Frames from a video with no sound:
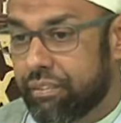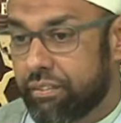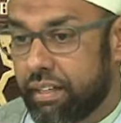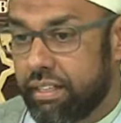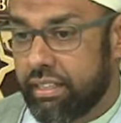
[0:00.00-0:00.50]

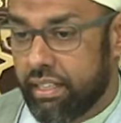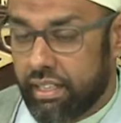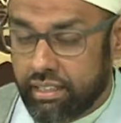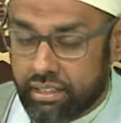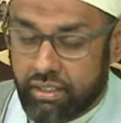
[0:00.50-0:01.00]
right?
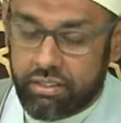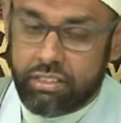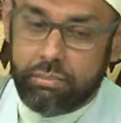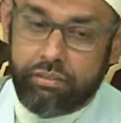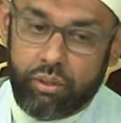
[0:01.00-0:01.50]
The
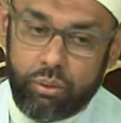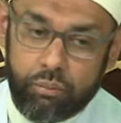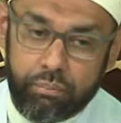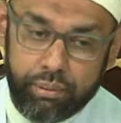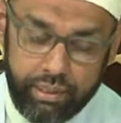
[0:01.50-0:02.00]
concept of
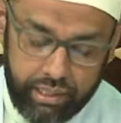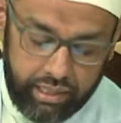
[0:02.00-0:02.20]
hubb.